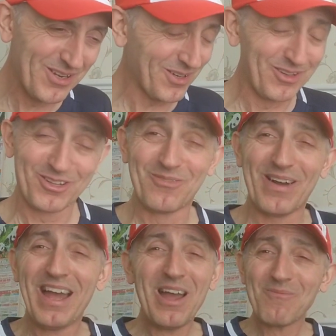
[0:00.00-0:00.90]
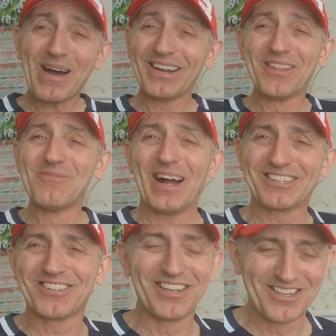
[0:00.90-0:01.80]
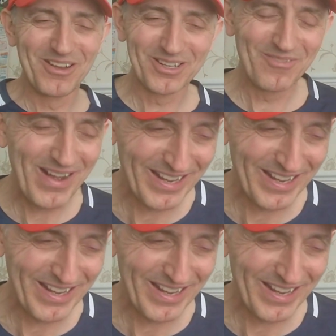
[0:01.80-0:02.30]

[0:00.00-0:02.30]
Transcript: Dougall is man of the match to Dougall.